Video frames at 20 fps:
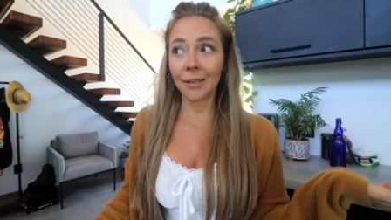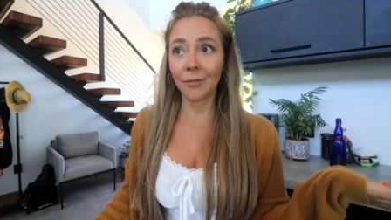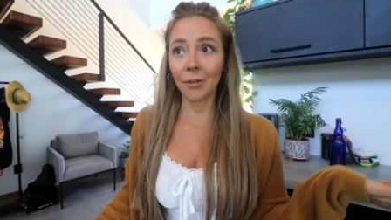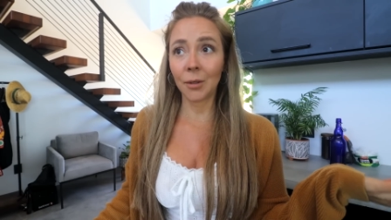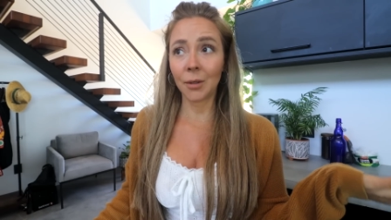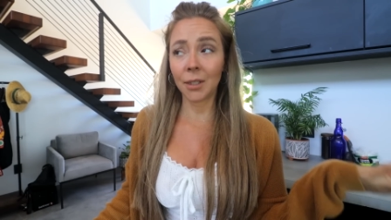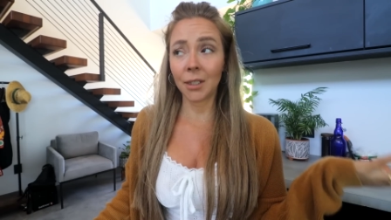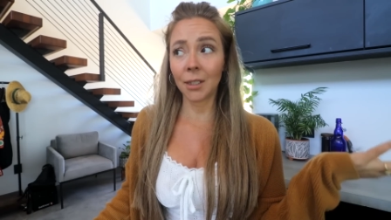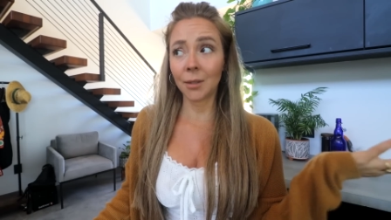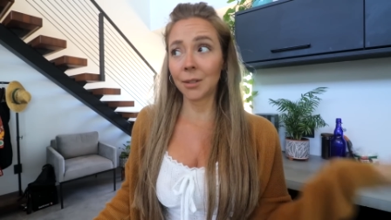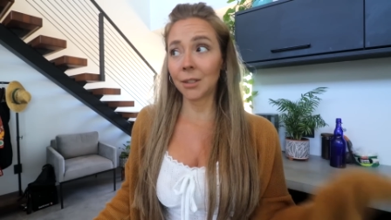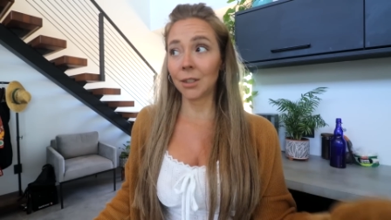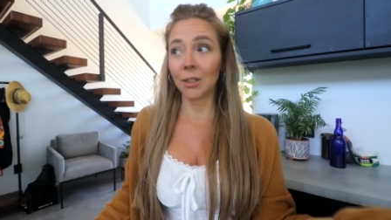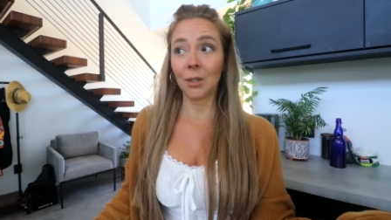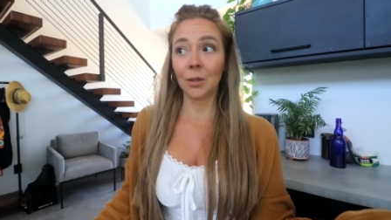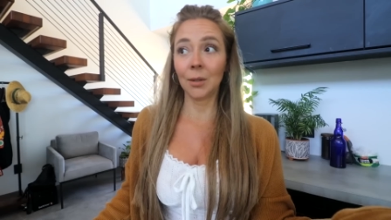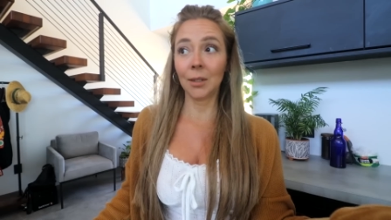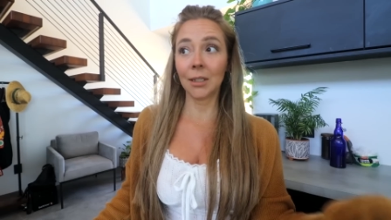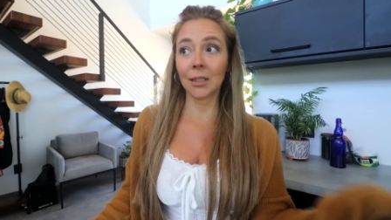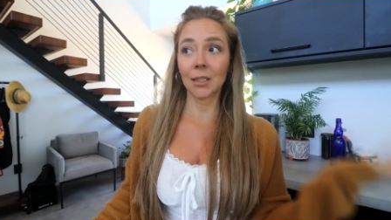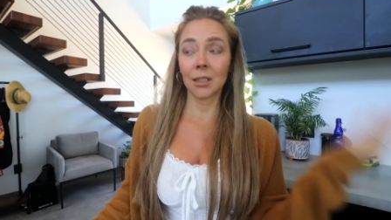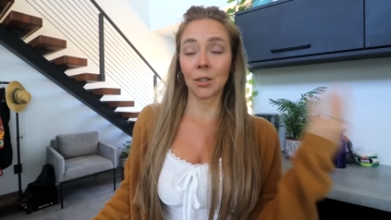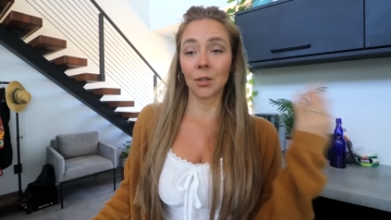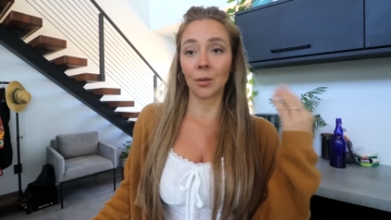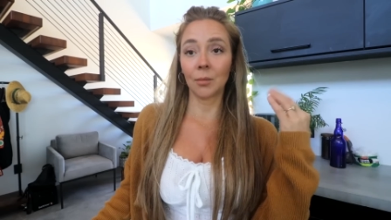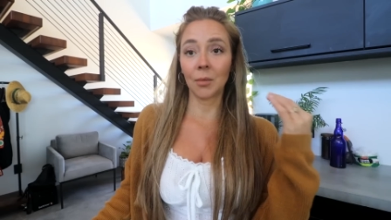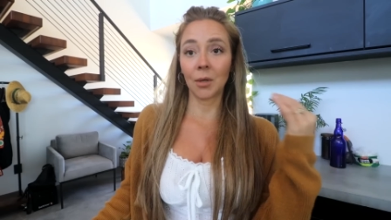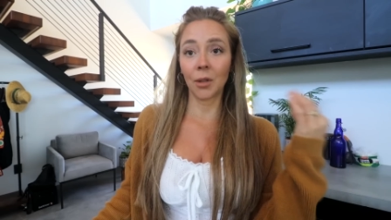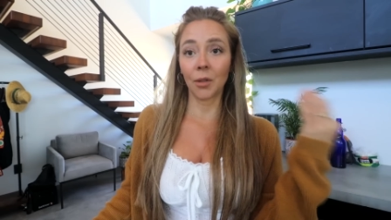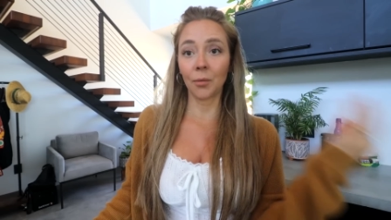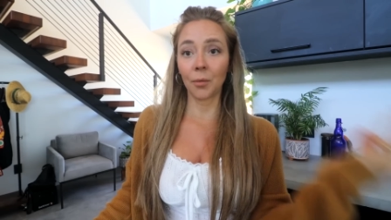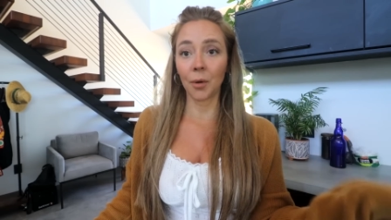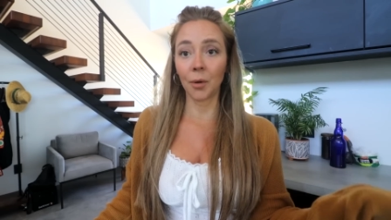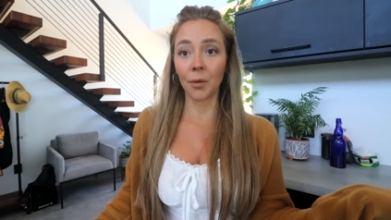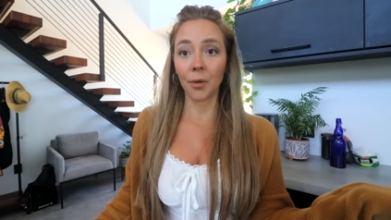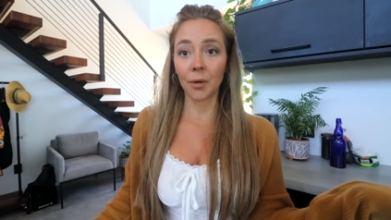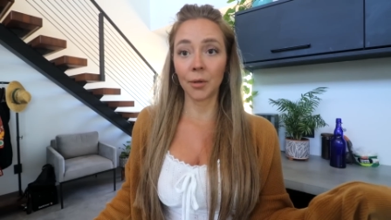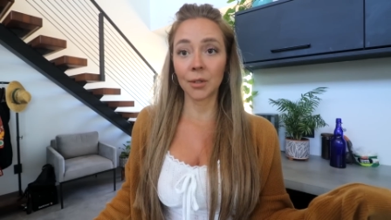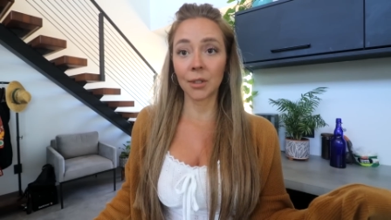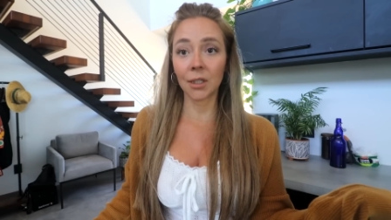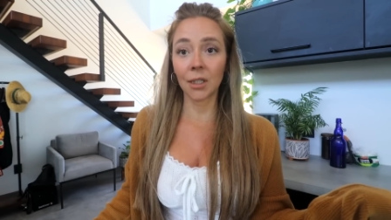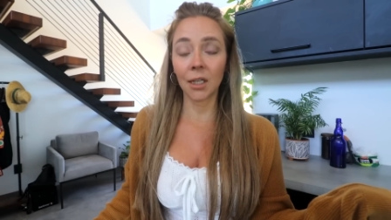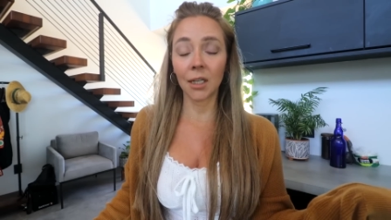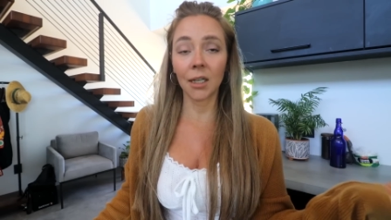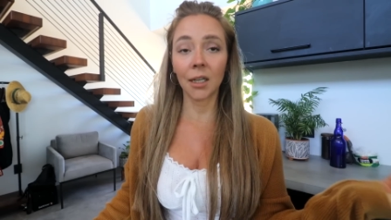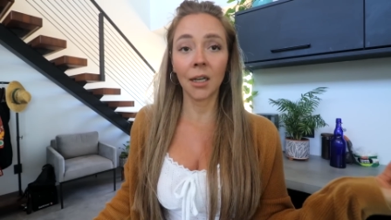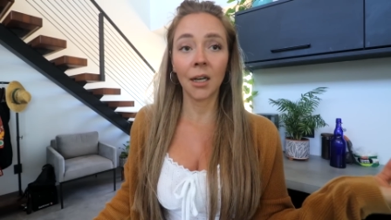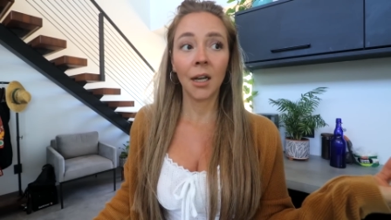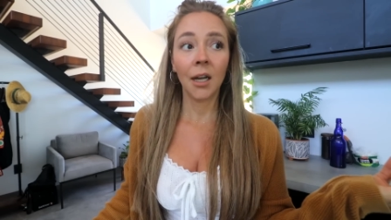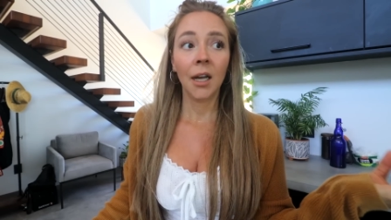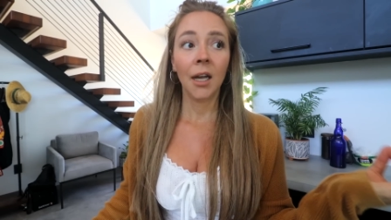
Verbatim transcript: I have no idea what to do with, so I'm gonna throw those in there